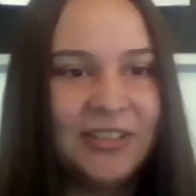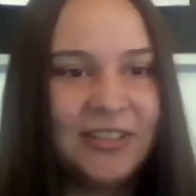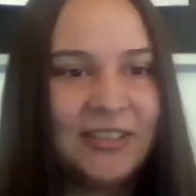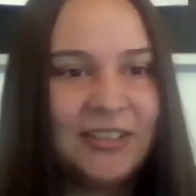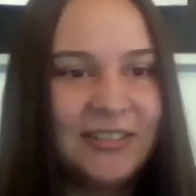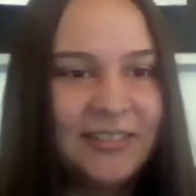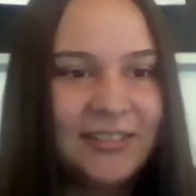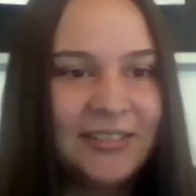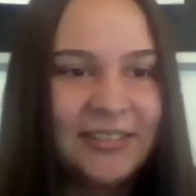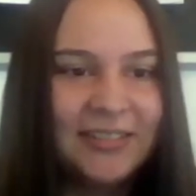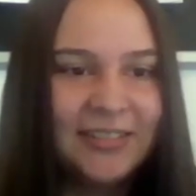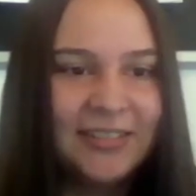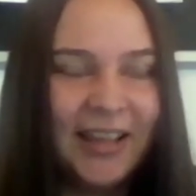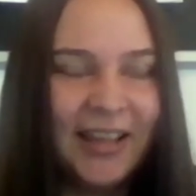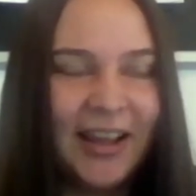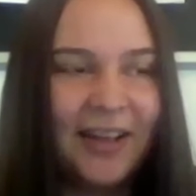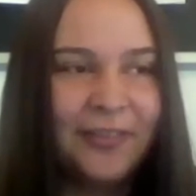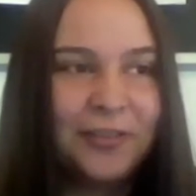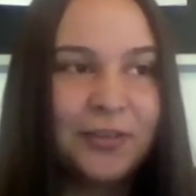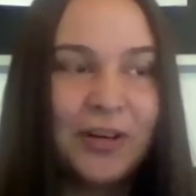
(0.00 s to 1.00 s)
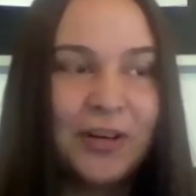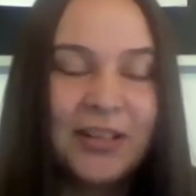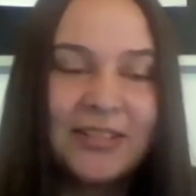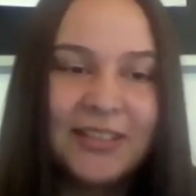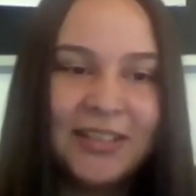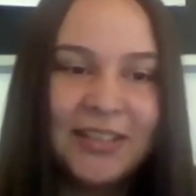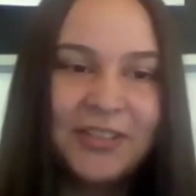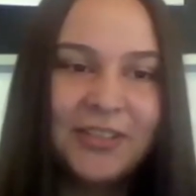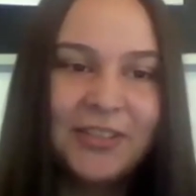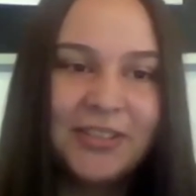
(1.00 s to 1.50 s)
they have
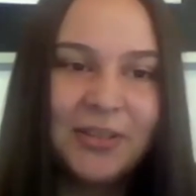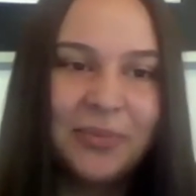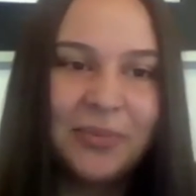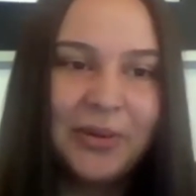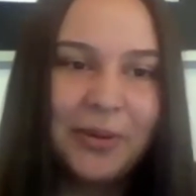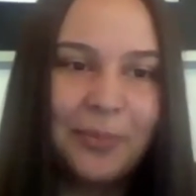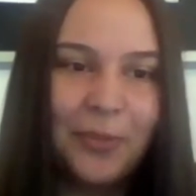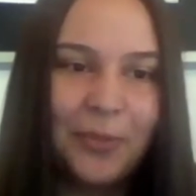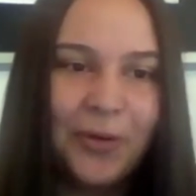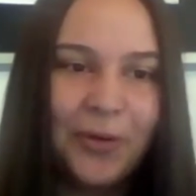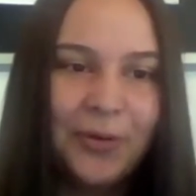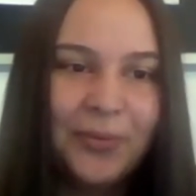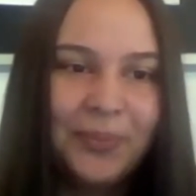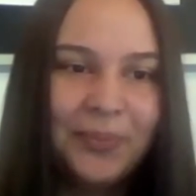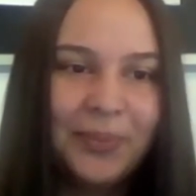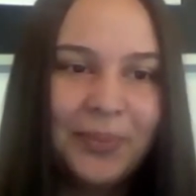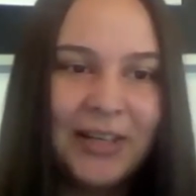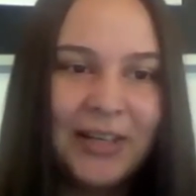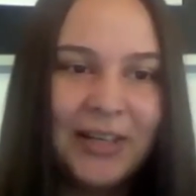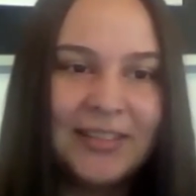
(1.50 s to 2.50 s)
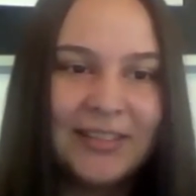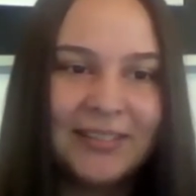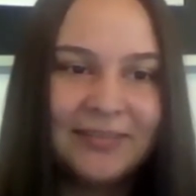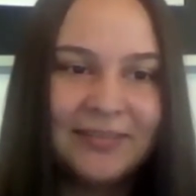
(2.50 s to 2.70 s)
trust issues a bit more. But